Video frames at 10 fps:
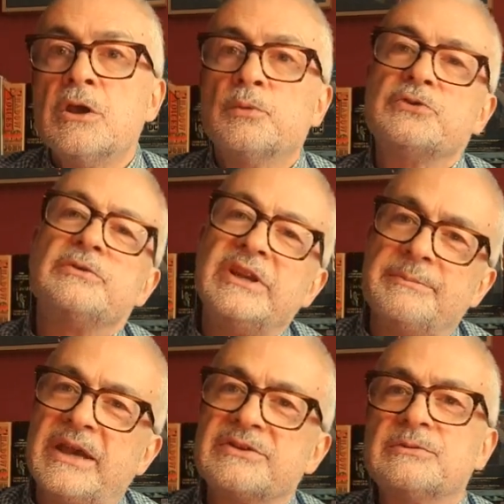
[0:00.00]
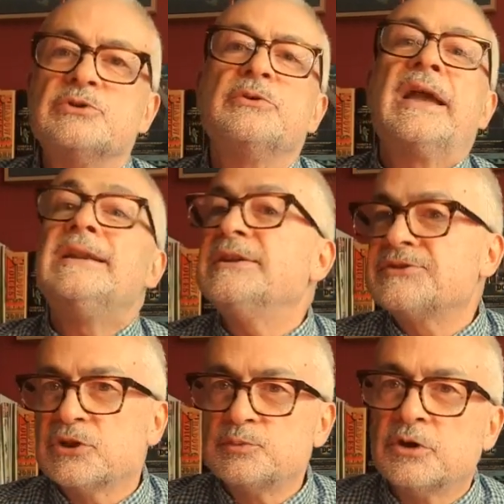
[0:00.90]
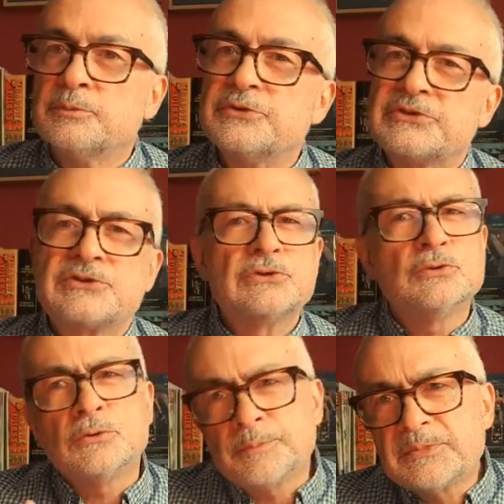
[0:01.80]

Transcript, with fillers: which really makes them doing any soap operas at all